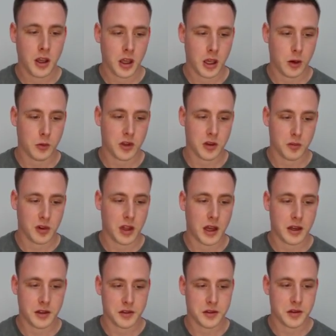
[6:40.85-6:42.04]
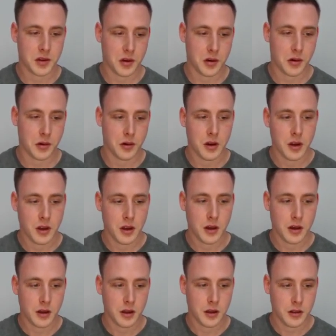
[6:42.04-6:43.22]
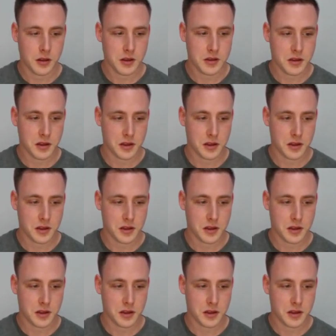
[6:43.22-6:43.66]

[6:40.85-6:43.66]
And we can plot it. So this